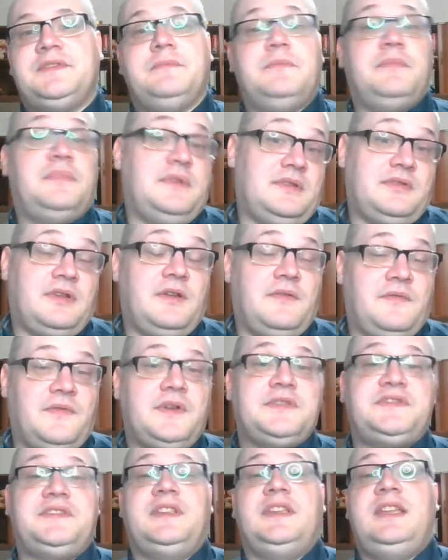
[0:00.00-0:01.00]
but
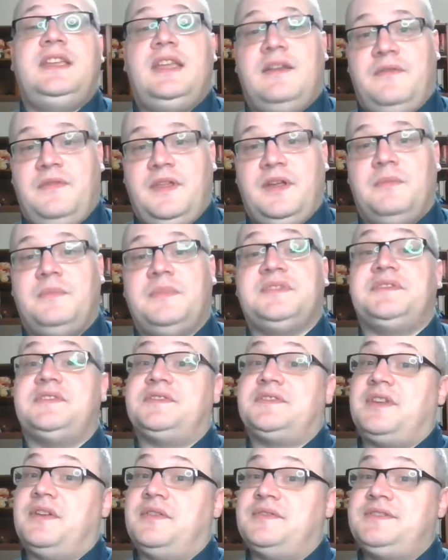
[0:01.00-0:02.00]
conversely, if their
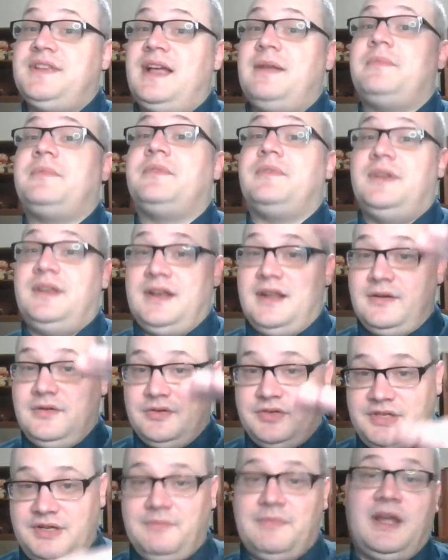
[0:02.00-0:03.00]
business goes up, green
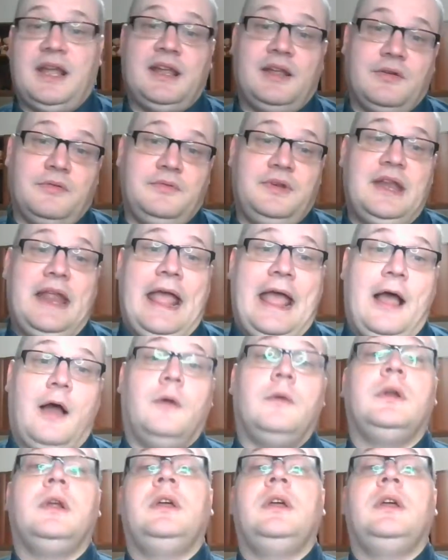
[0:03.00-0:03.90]
energy might go down.